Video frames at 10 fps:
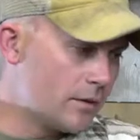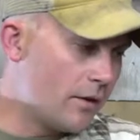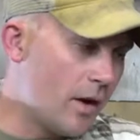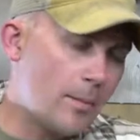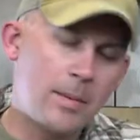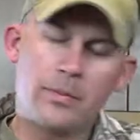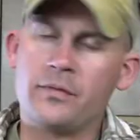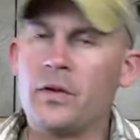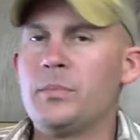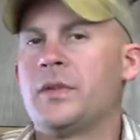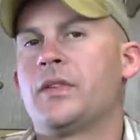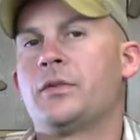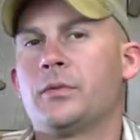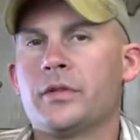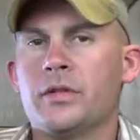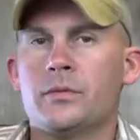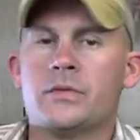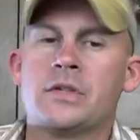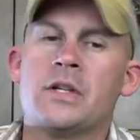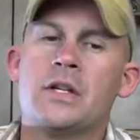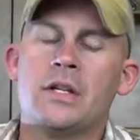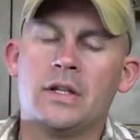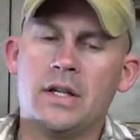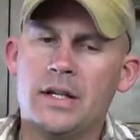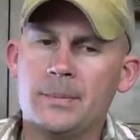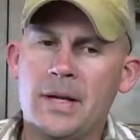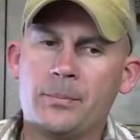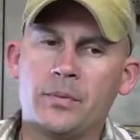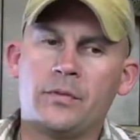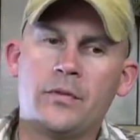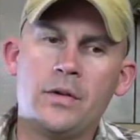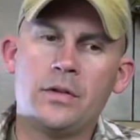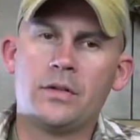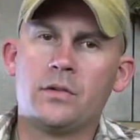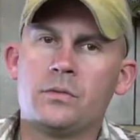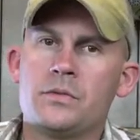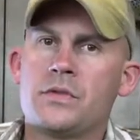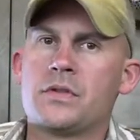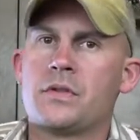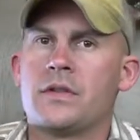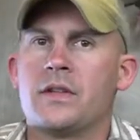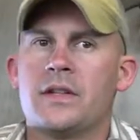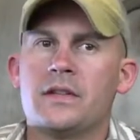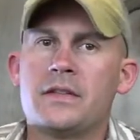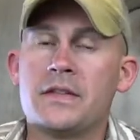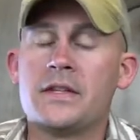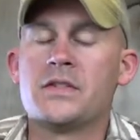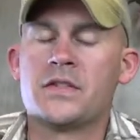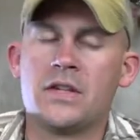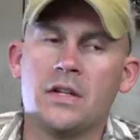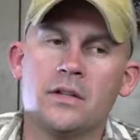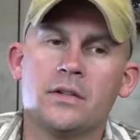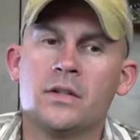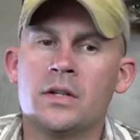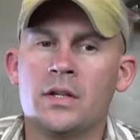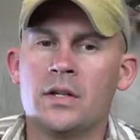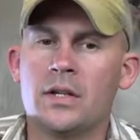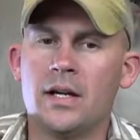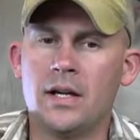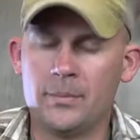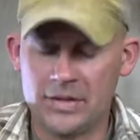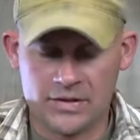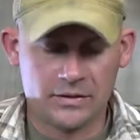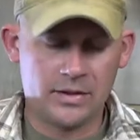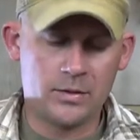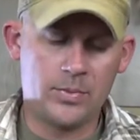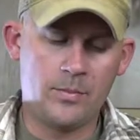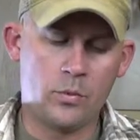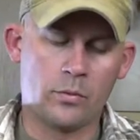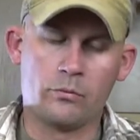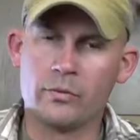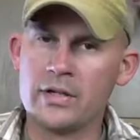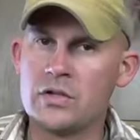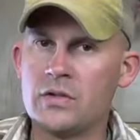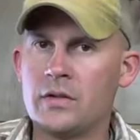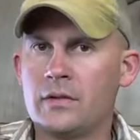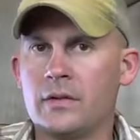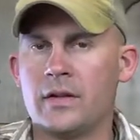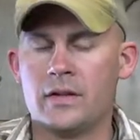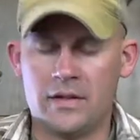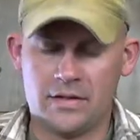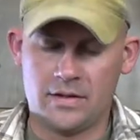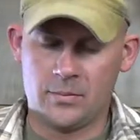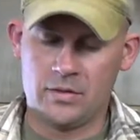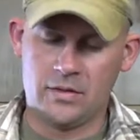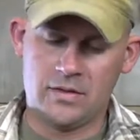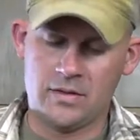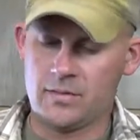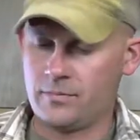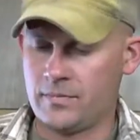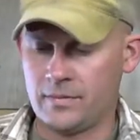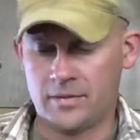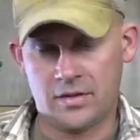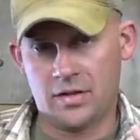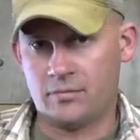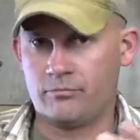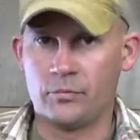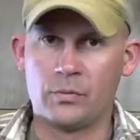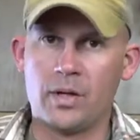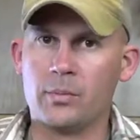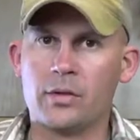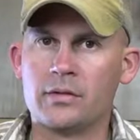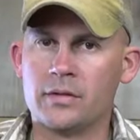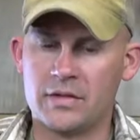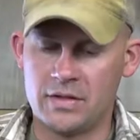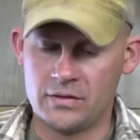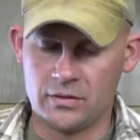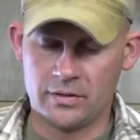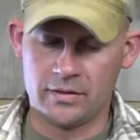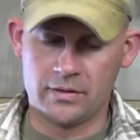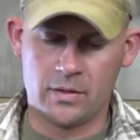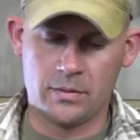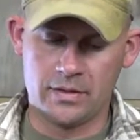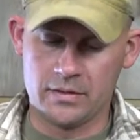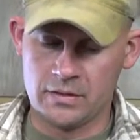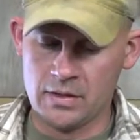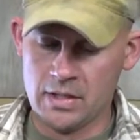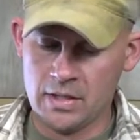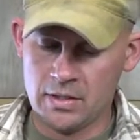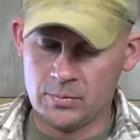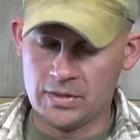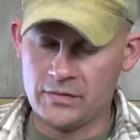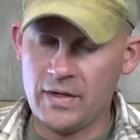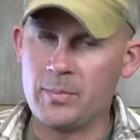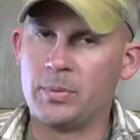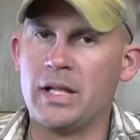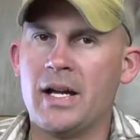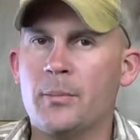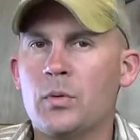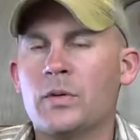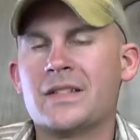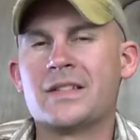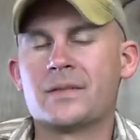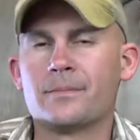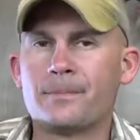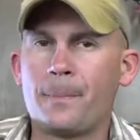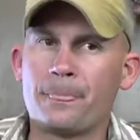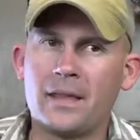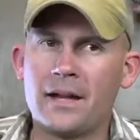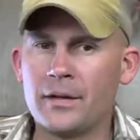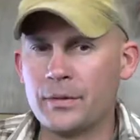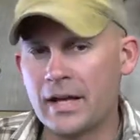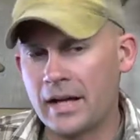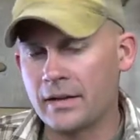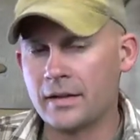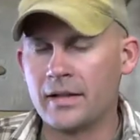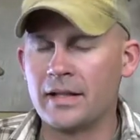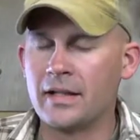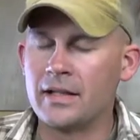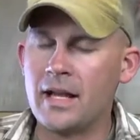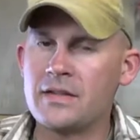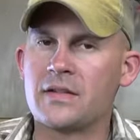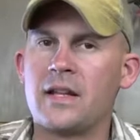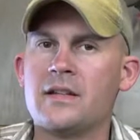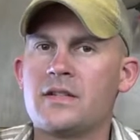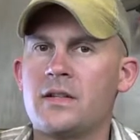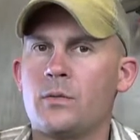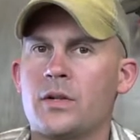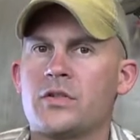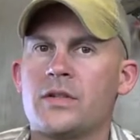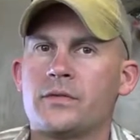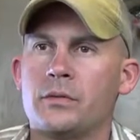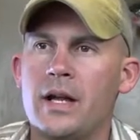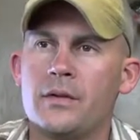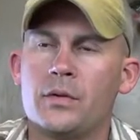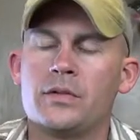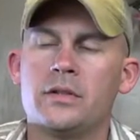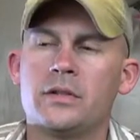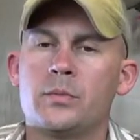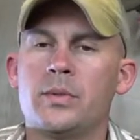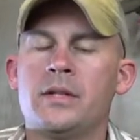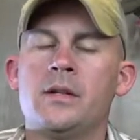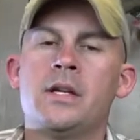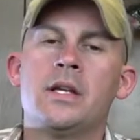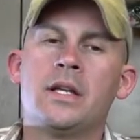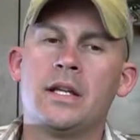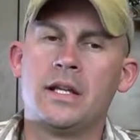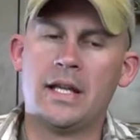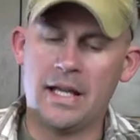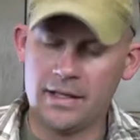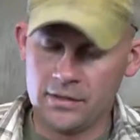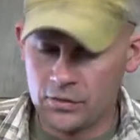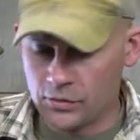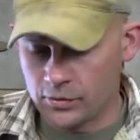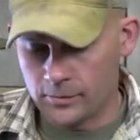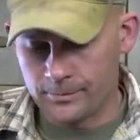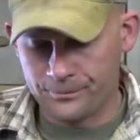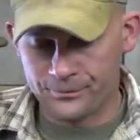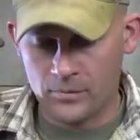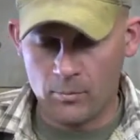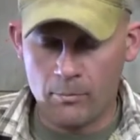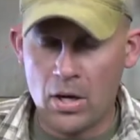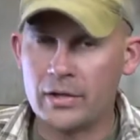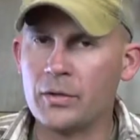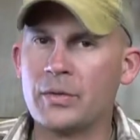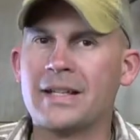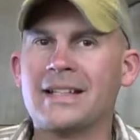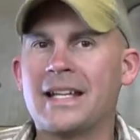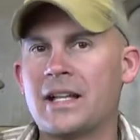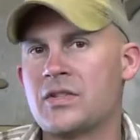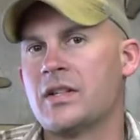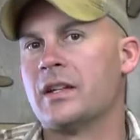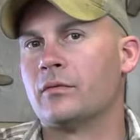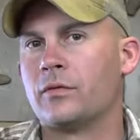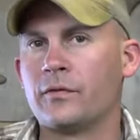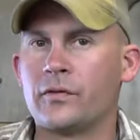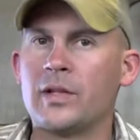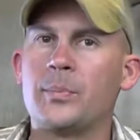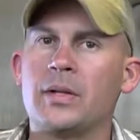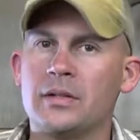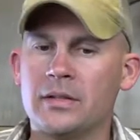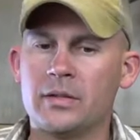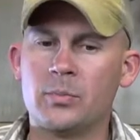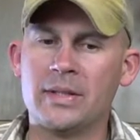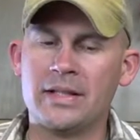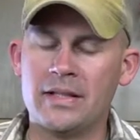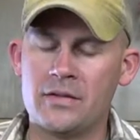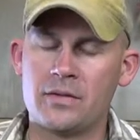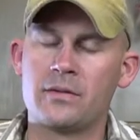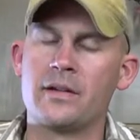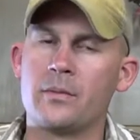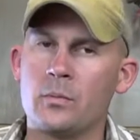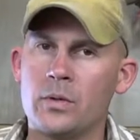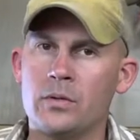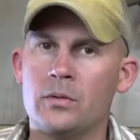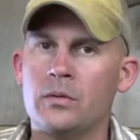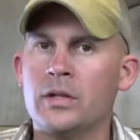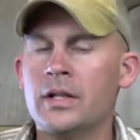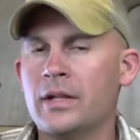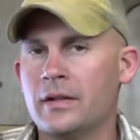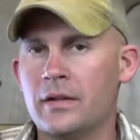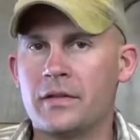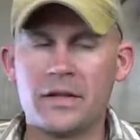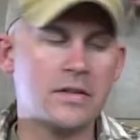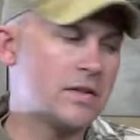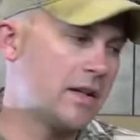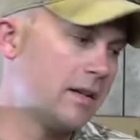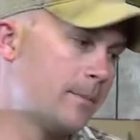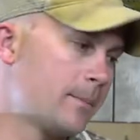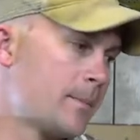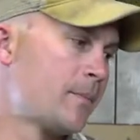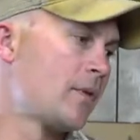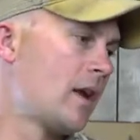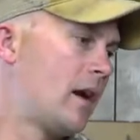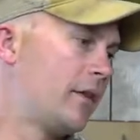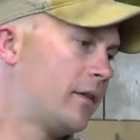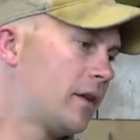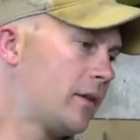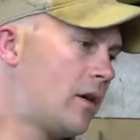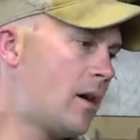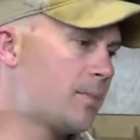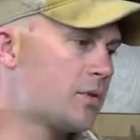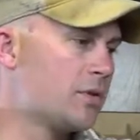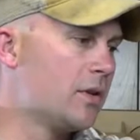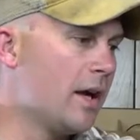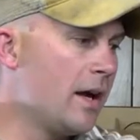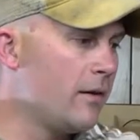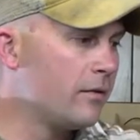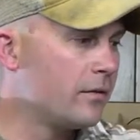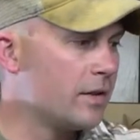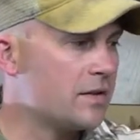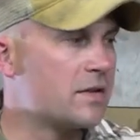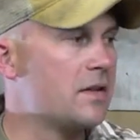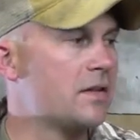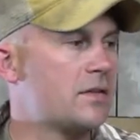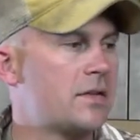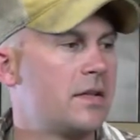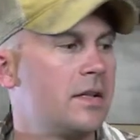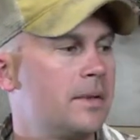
Not my preferred material to use. I prefer to use the thin skin. It's a little bit more rigid than this. I mean, this is, it's just rubber, essentially, is all it is. But it's very pliable, and it's, I don't know, it kind of, it has a tendency to want to shift around on you a little bit. And your mono can catch it and flip it a little bit easier than it will the thin skin. Another option you have is this